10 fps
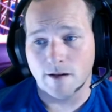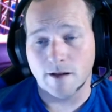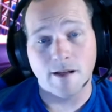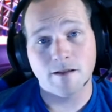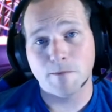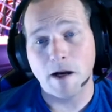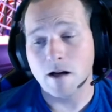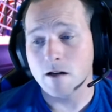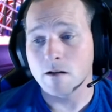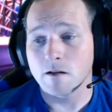
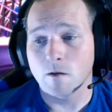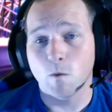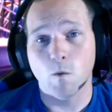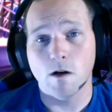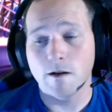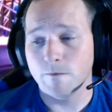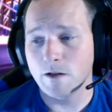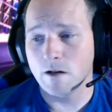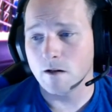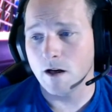Espire 1
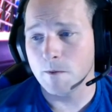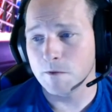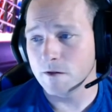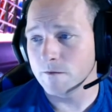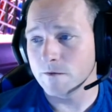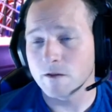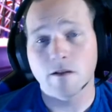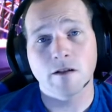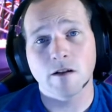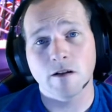VR operative,
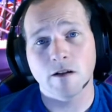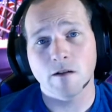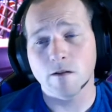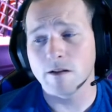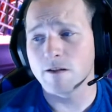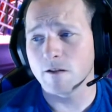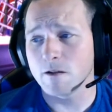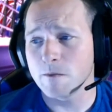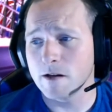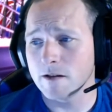currently 30
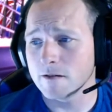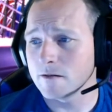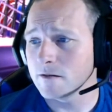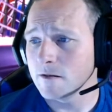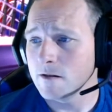bucks.